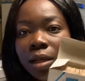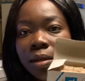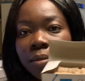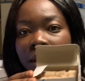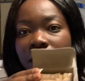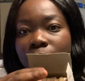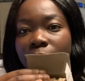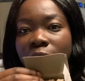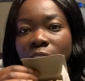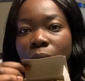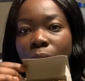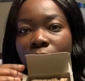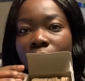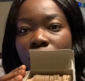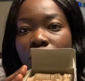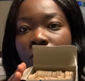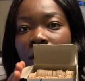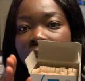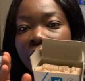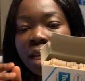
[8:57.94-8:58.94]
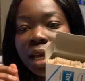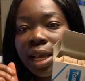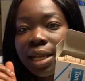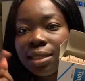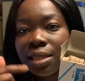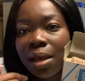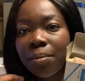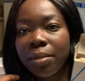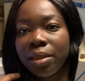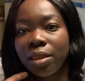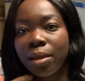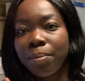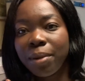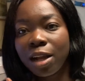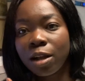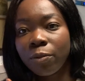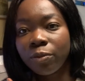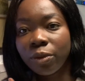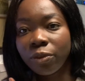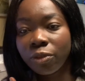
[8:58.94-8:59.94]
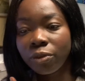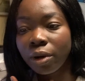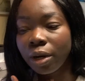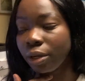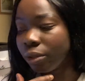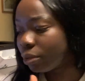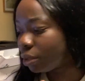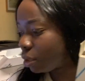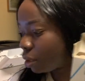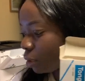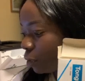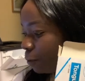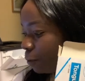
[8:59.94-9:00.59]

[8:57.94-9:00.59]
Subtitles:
especially when I'm trying to examine the back of the throat.